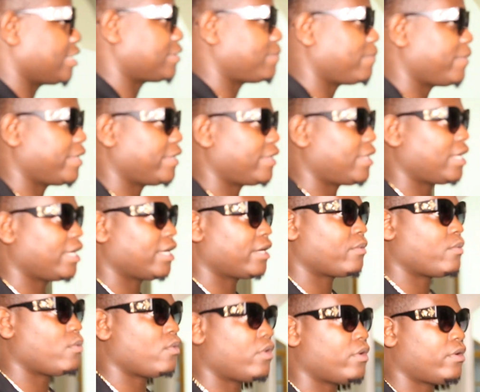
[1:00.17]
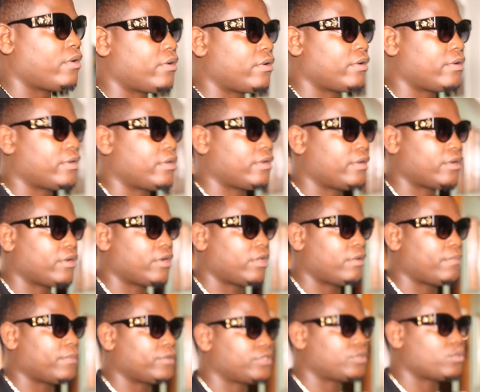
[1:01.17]
it's been like uh,
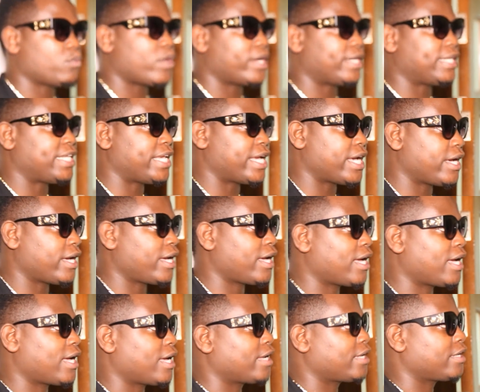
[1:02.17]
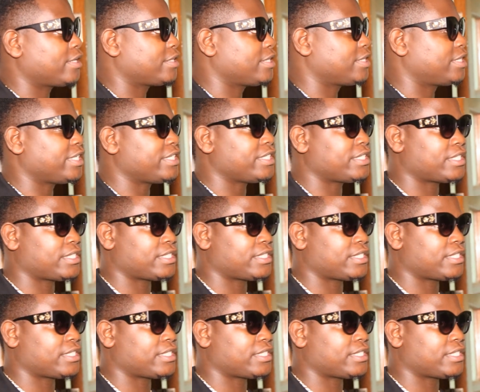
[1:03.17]
almost one year. Since,